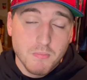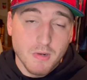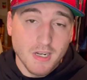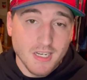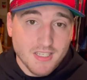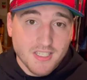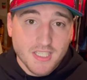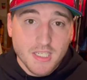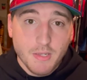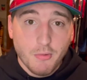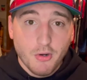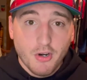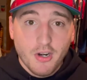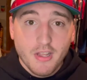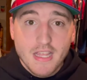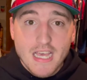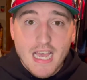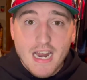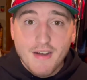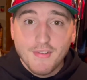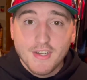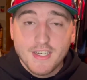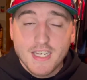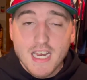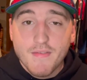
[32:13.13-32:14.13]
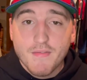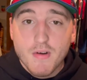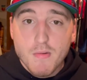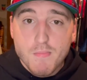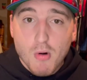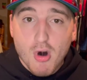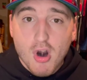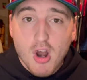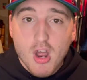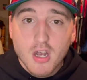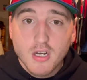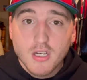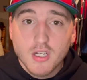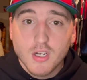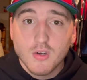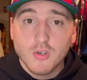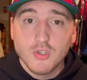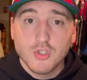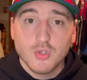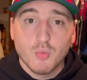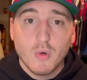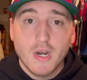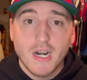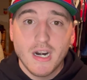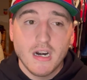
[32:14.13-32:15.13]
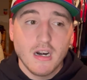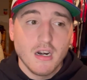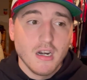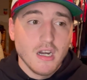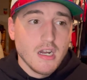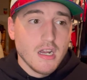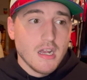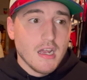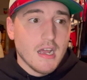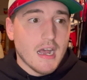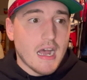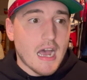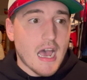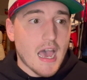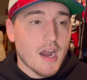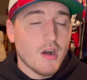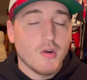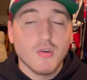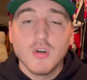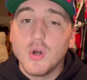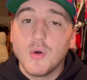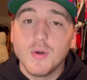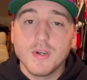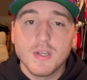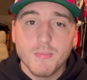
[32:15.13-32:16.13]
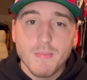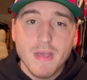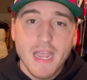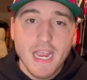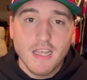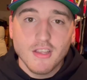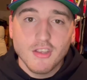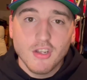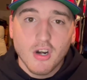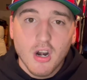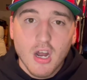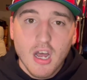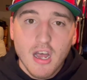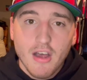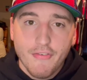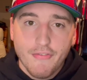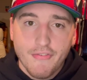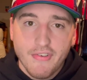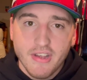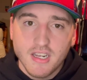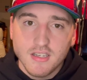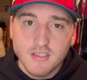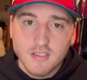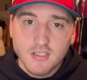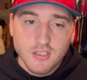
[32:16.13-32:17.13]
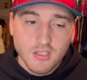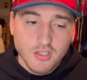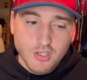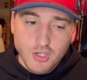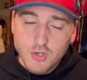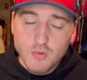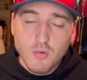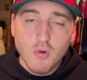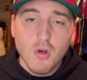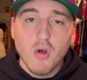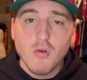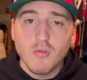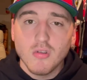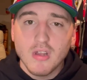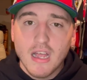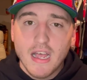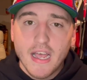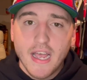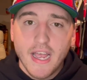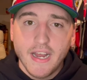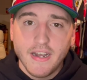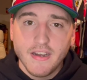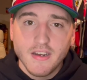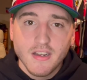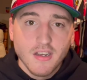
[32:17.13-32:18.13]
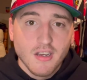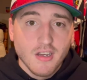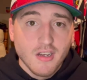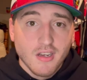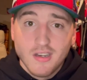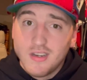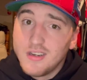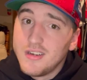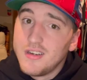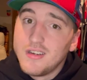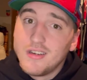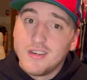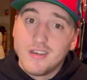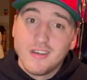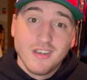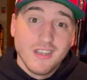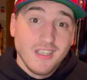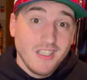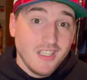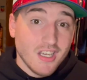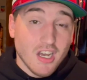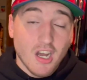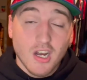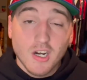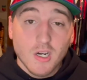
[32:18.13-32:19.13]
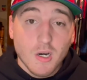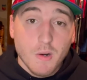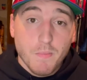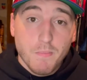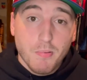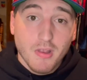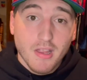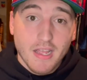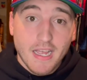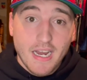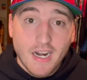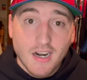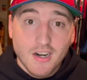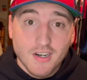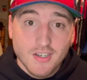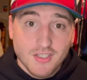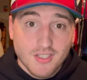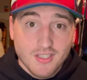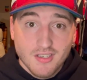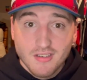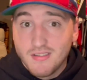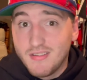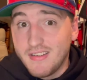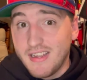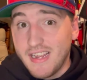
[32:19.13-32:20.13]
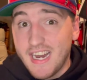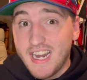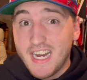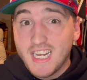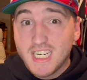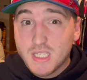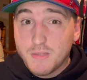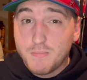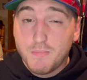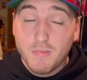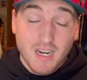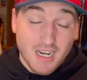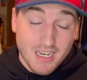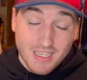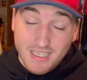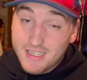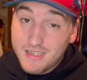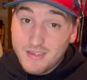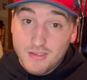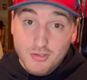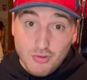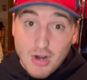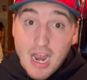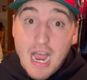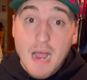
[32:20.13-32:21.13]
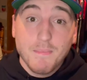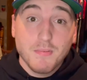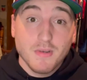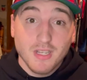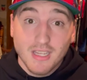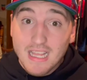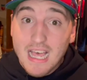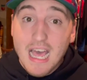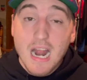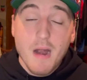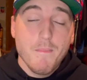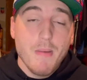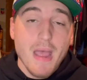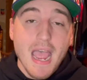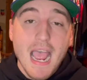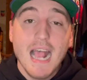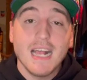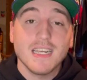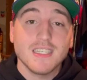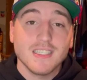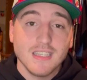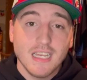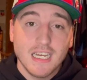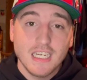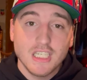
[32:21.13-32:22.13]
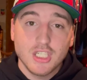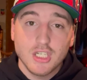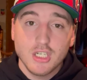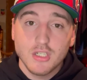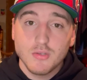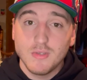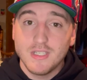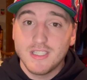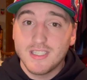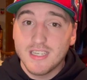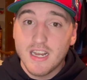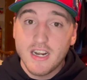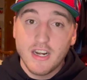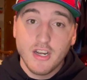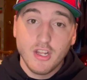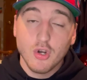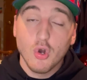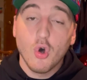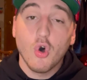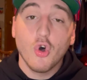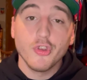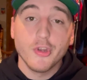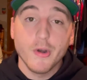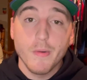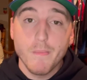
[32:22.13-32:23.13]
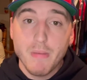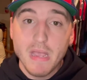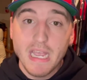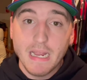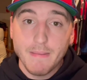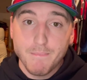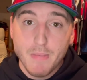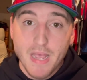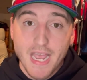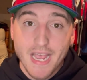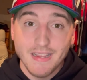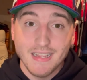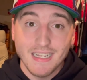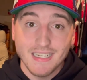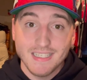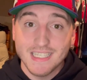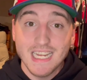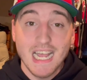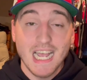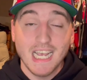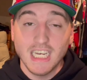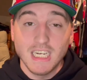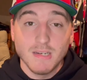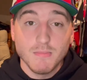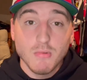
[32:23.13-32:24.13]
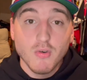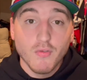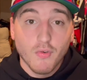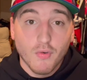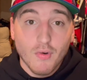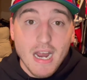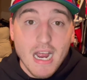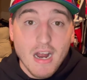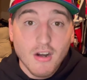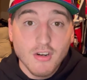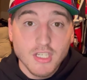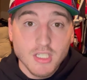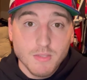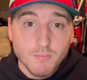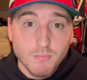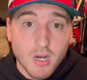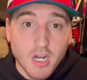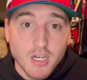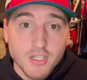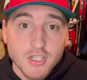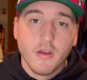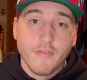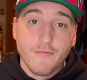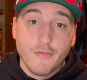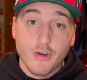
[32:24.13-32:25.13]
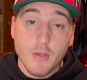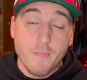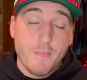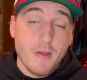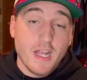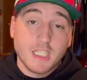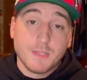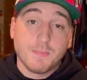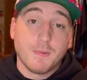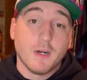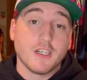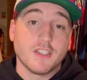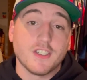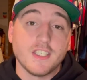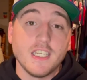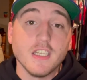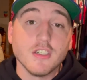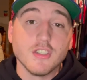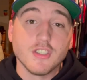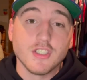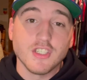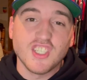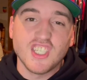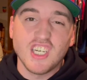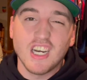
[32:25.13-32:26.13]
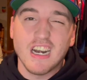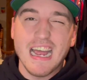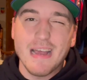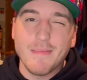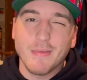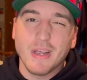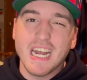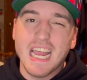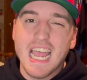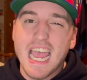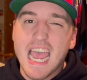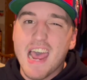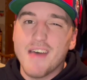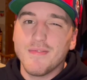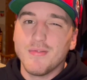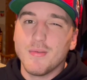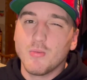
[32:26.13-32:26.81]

it's similar to that of the Denver Broncos, where I don't know what to make of their offense. New O-line, younger players, dropped a lot of passes last year, as we said, in an older Big Ben that's not going to move around as much. For the Pittsburgh Steelers this year, I'm going to have them